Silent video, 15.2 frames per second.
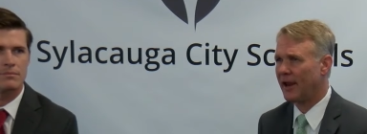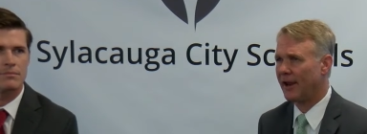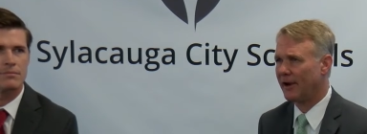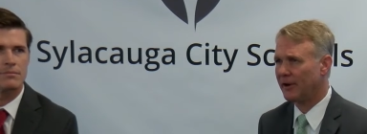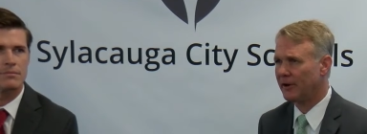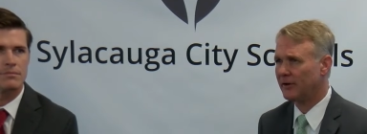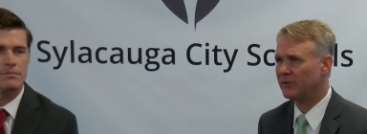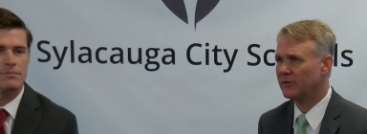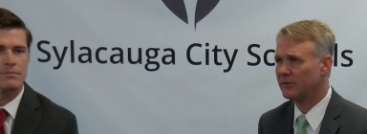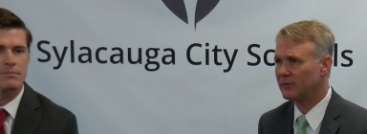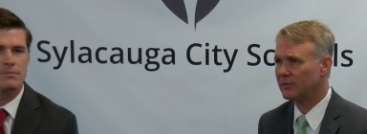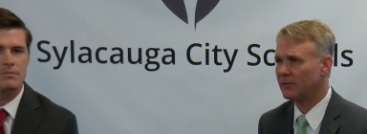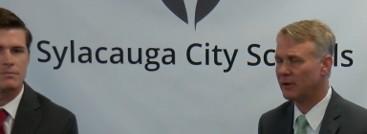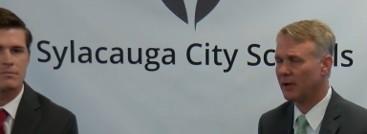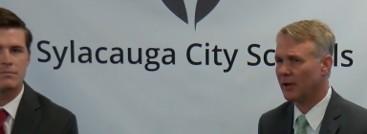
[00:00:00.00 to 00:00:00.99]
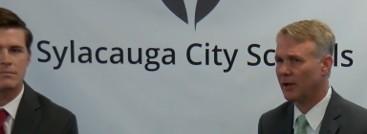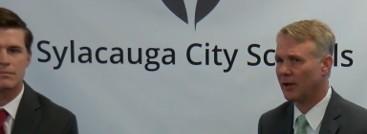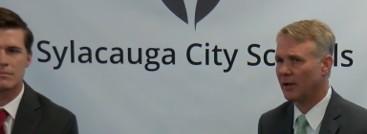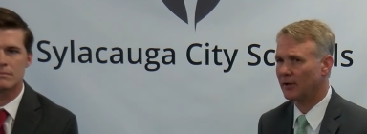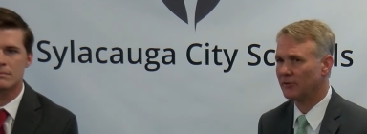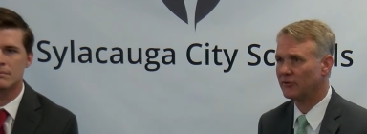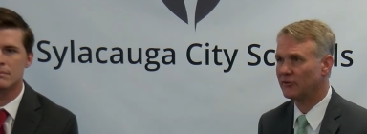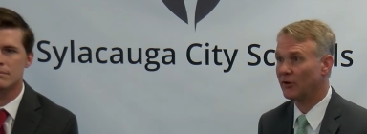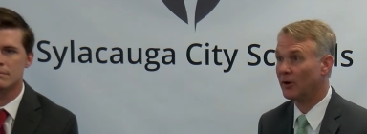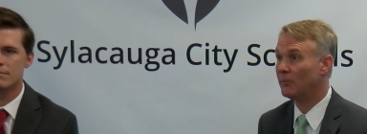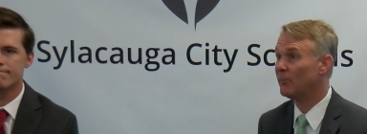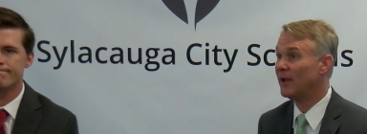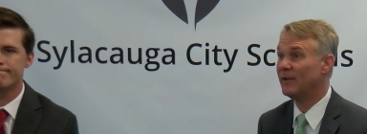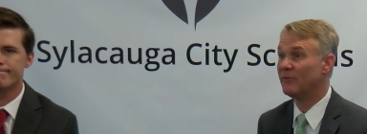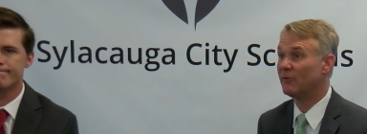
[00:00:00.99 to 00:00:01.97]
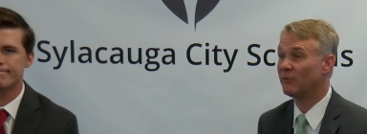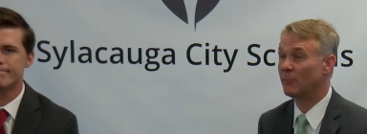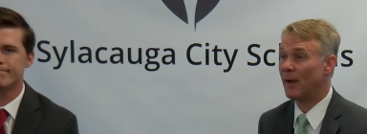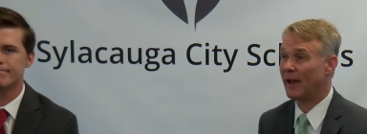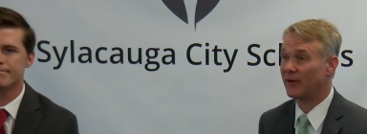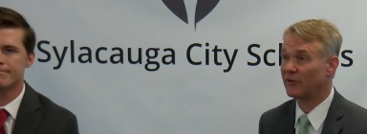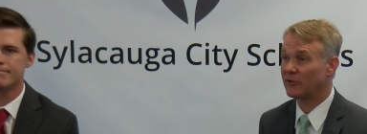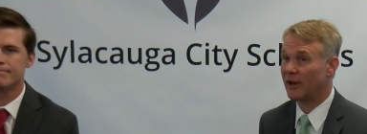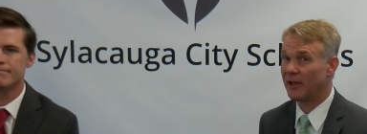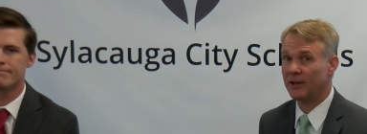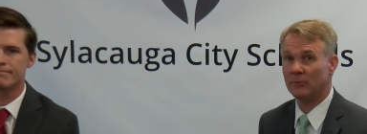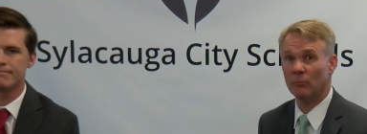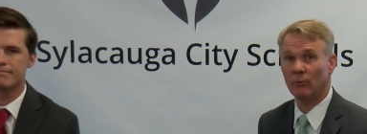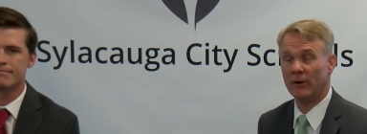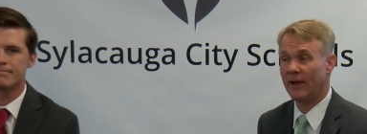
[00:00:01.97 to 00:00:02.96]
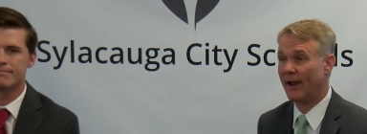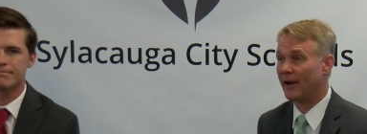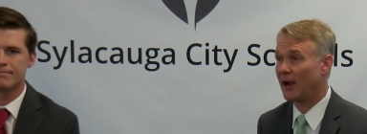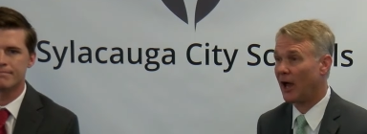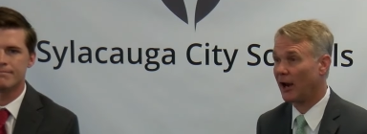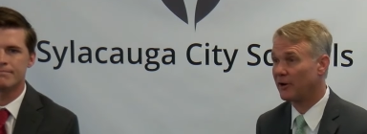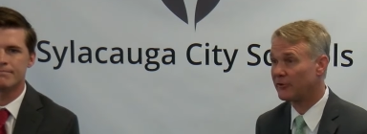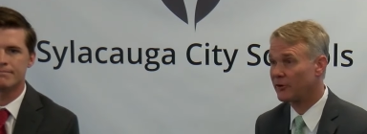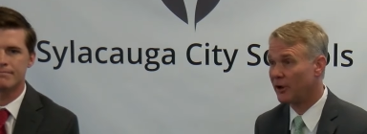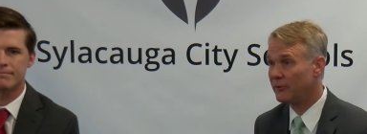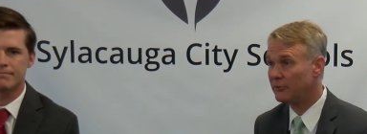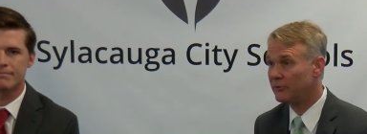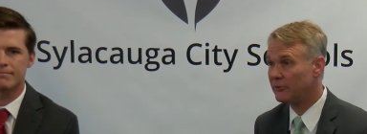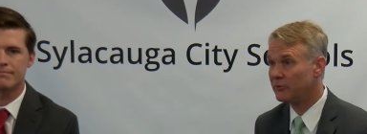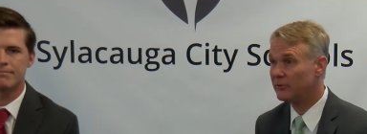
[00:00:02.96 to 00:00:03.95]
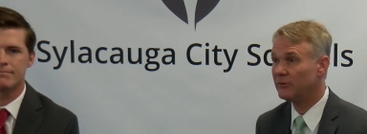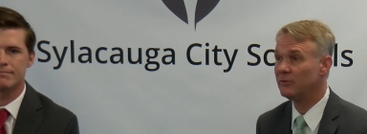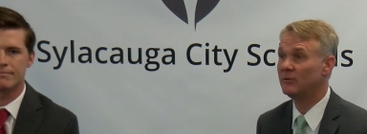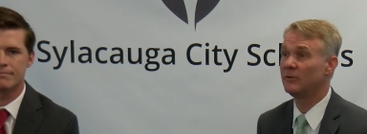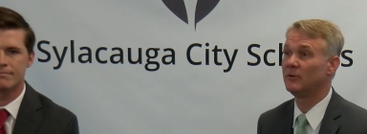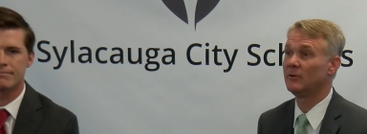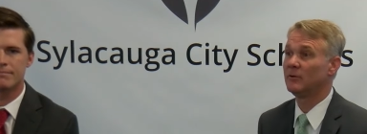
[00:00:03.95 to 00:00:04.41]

Speaker 1: candidates, uh, some even from out of state. We had college coaches,